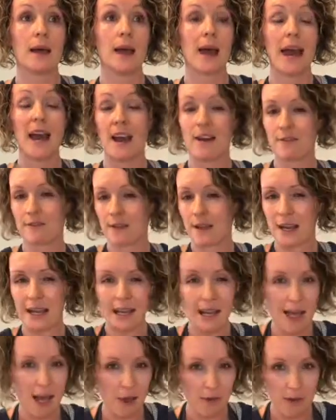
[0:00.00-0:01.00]
have
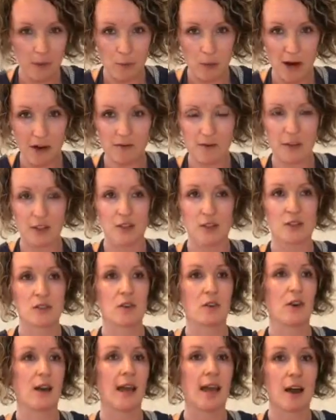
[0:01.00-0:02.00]
like a healthy breakfast
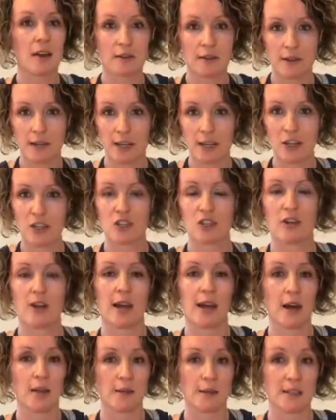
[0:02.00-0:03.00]
or a healthy lunch or
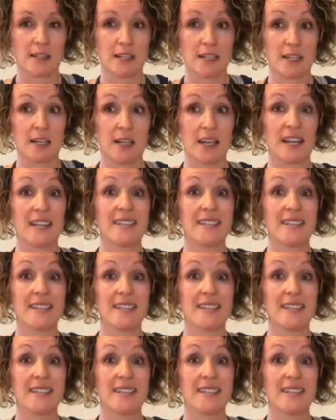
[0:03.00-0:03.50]
a healthy dinner.